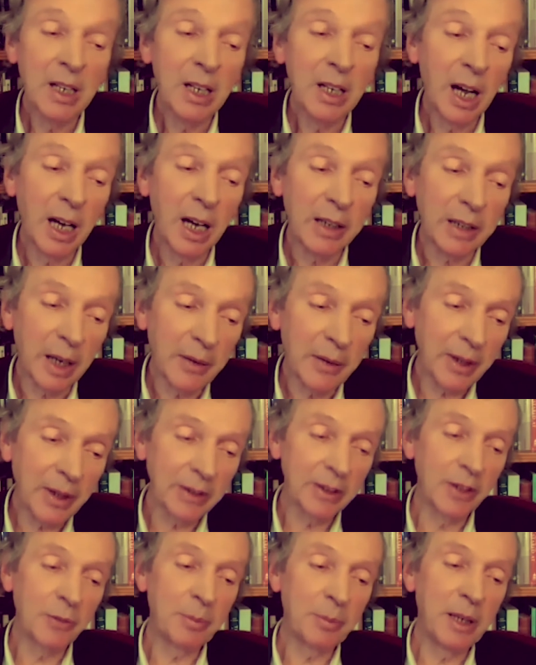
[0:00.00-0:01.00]
And I think
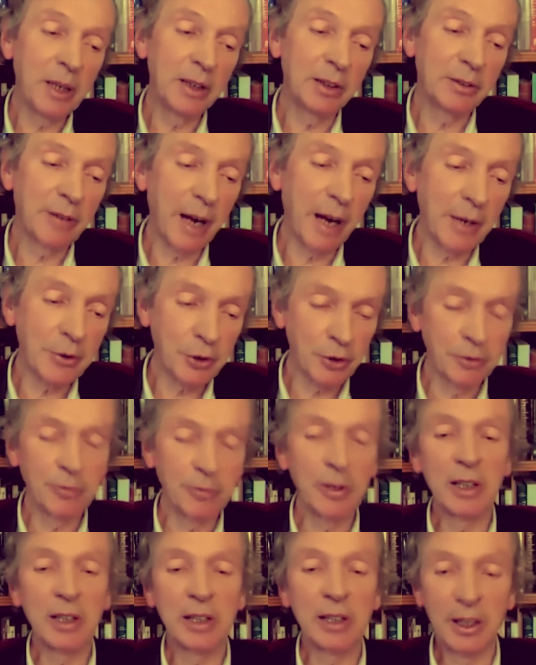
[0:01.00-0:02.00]
there's been a gradual
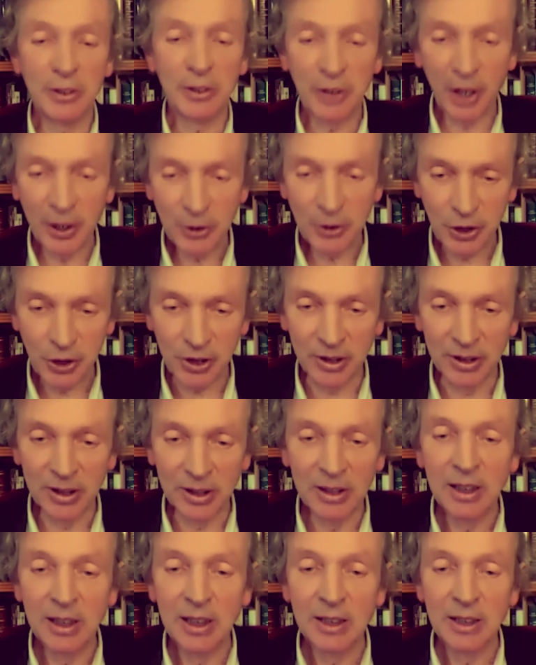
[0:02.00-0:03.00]
realization
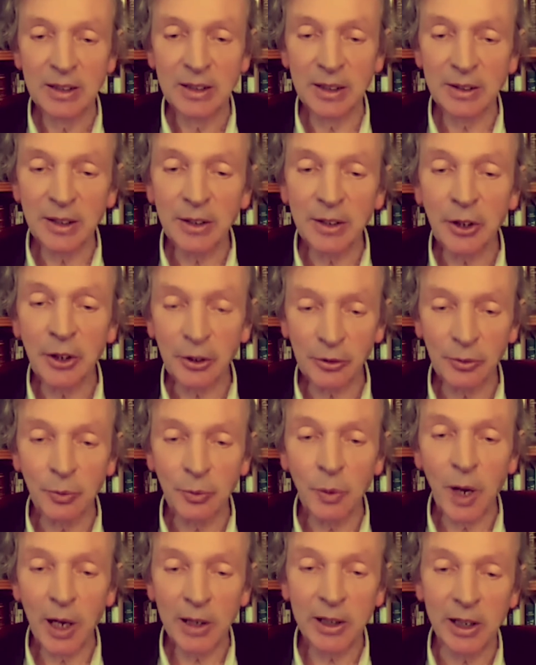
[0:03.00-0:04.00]
that this isn't
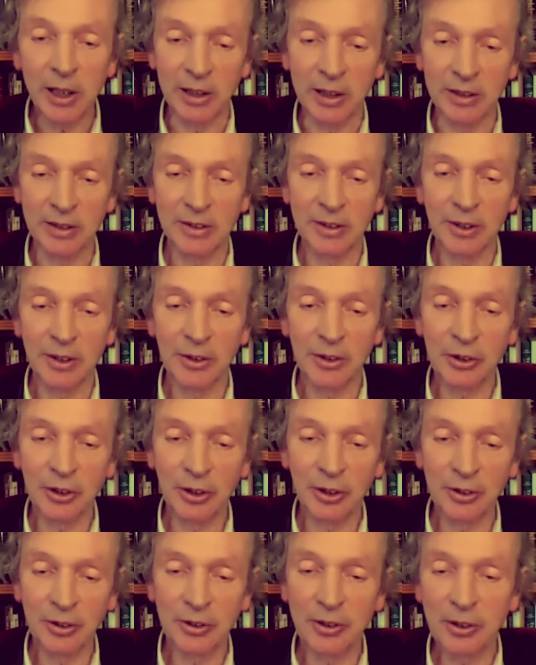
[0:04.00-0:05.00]
working. The,
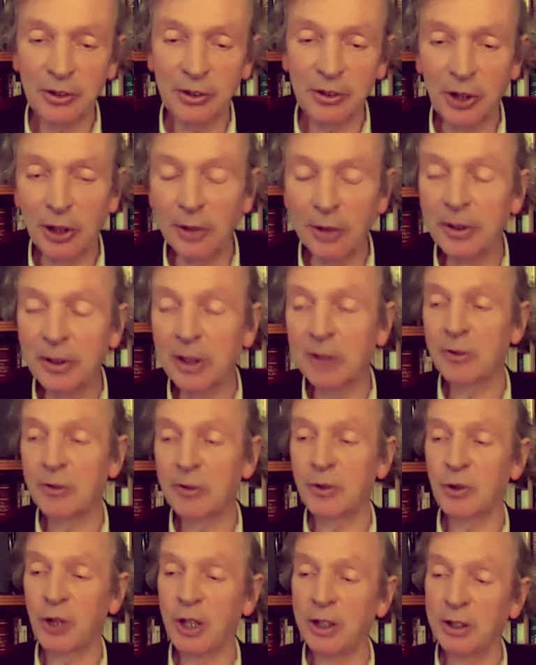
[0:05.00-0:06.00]
sol- the solving of the
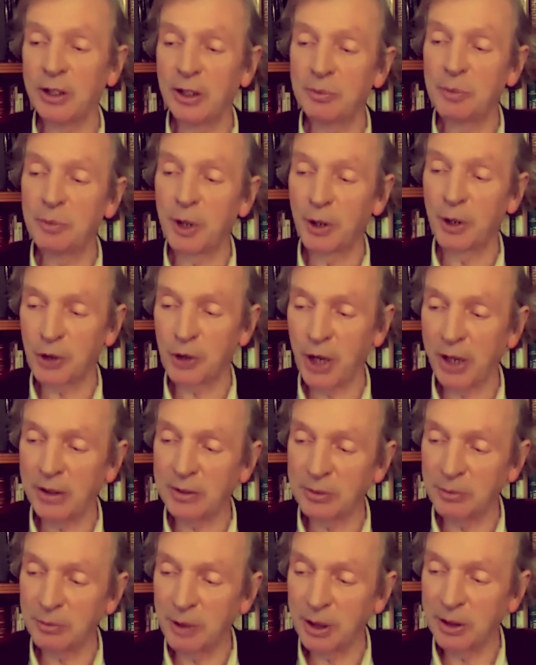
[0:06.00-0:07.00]
genome
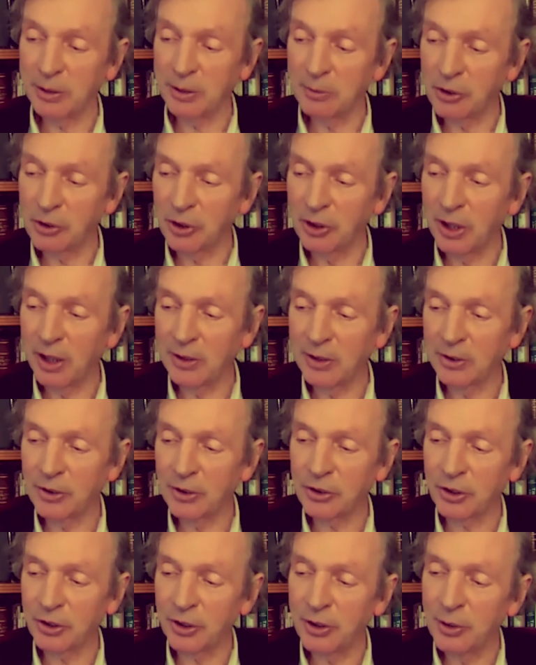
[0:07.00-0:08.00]
project, when it was
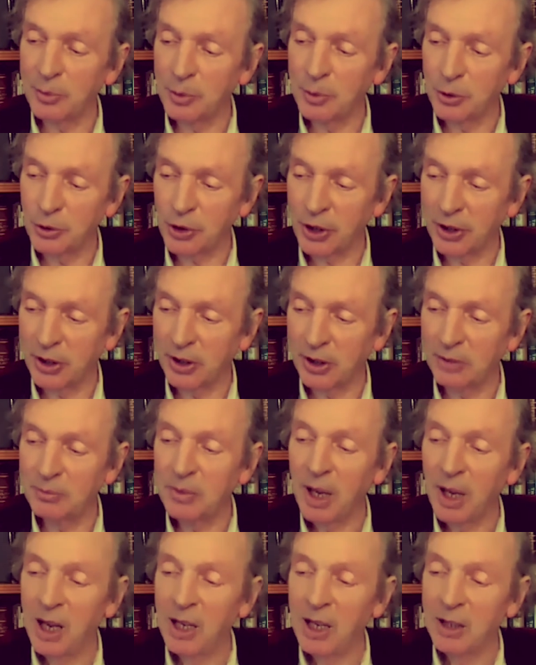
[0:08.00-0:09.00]
announced, the human genome
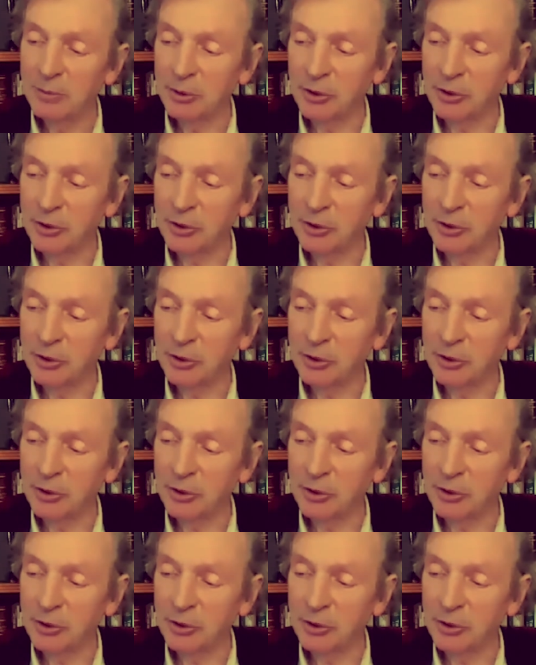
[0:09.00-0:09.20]
was